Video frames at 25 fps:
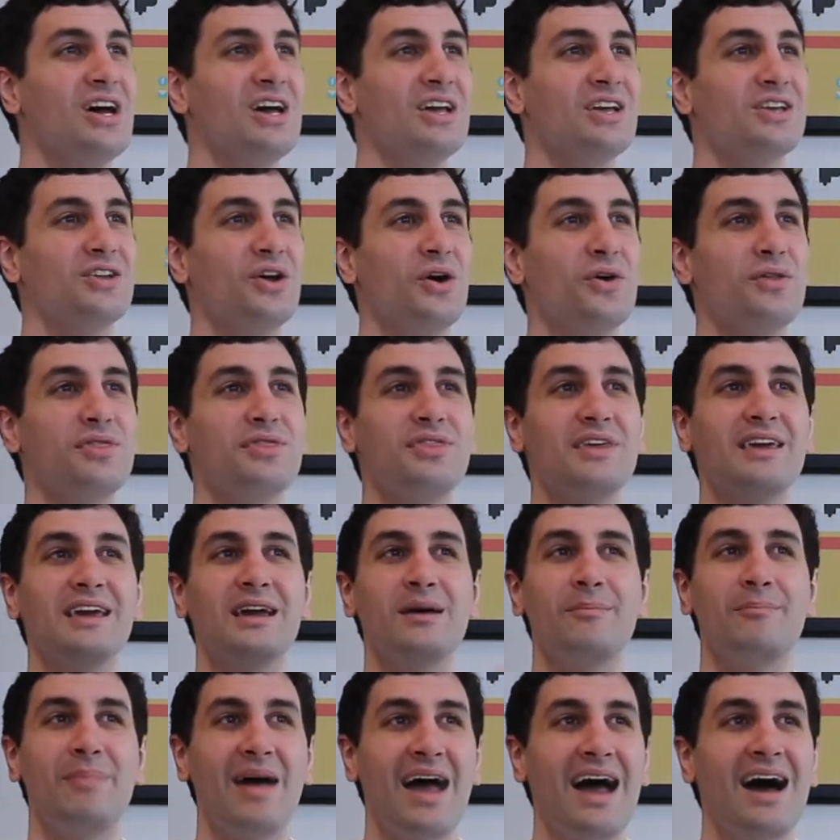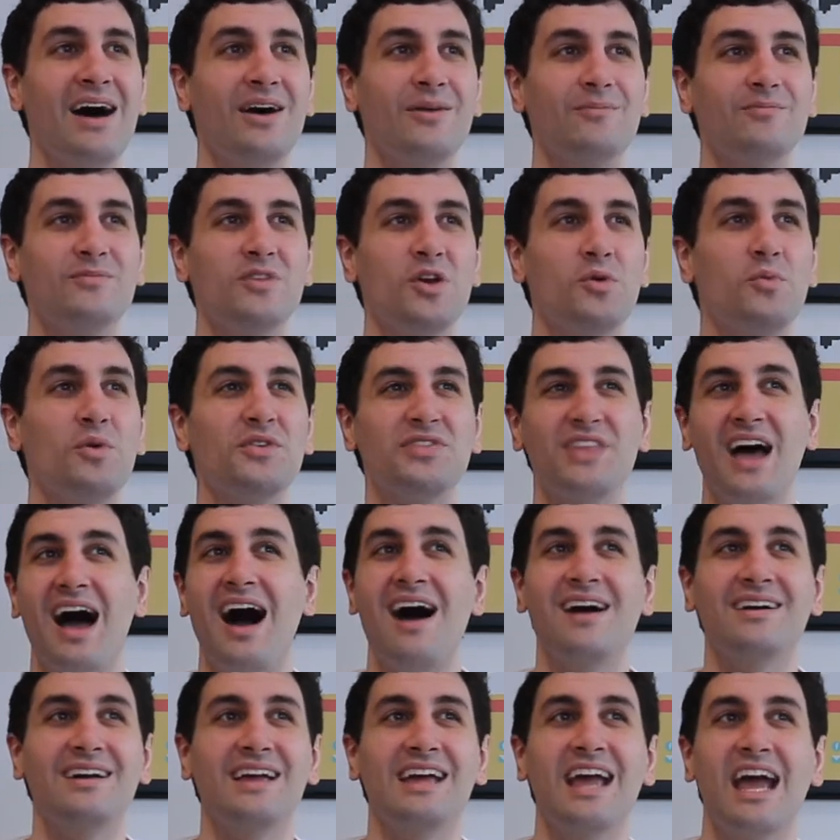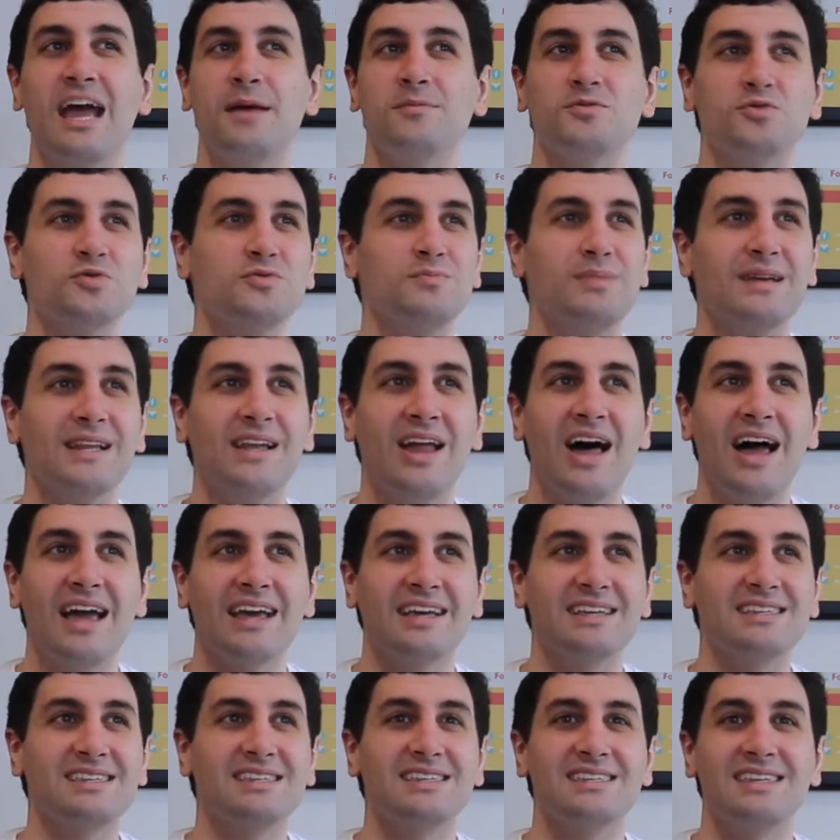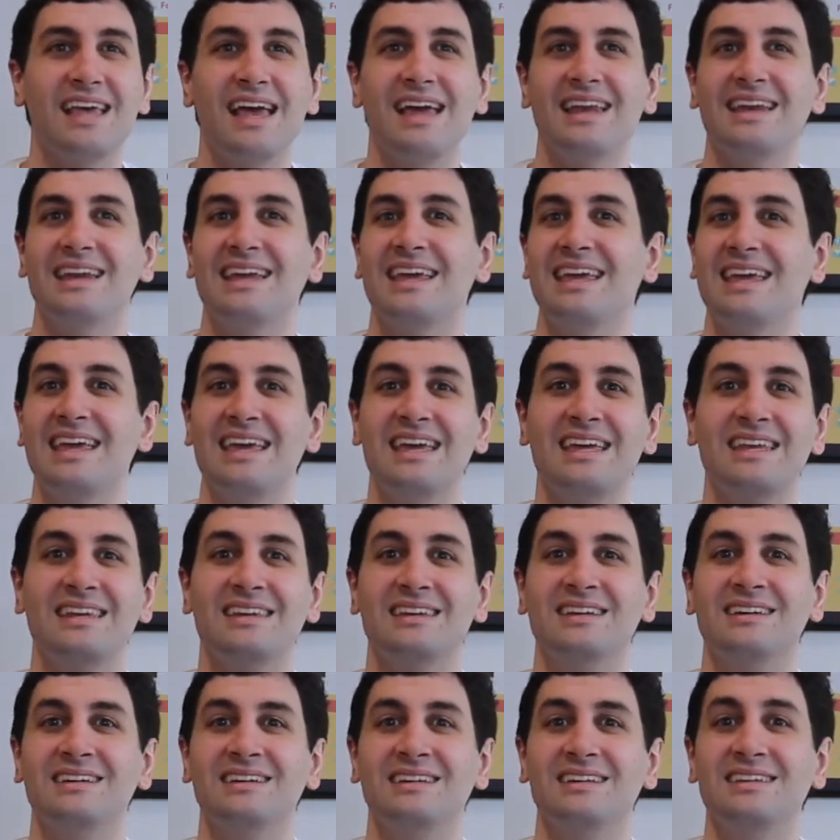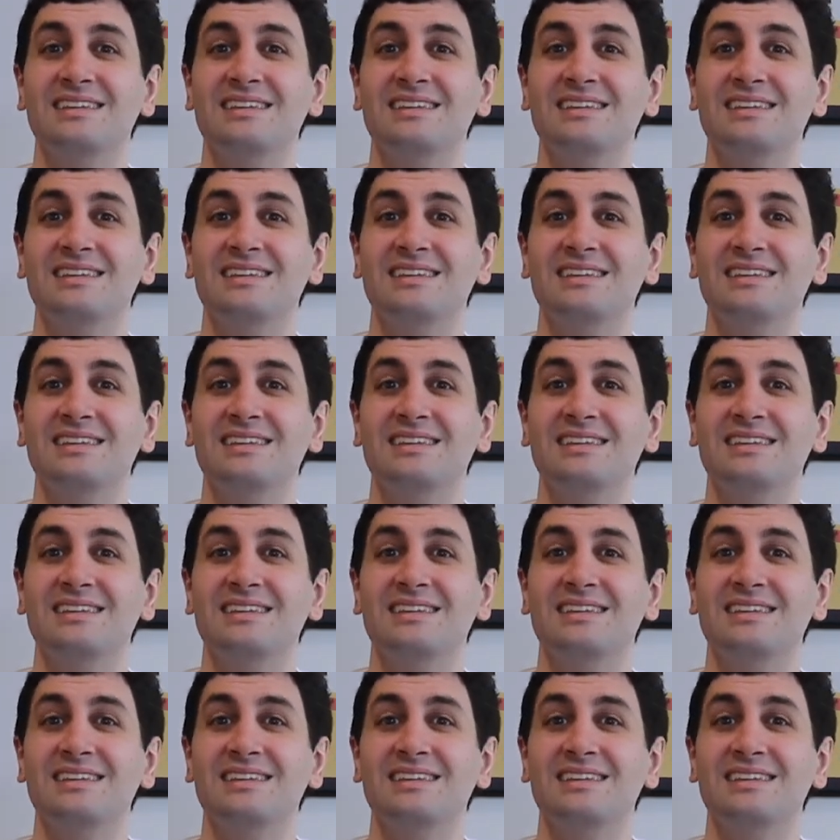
you know, think about what the Hunger Games would be like set in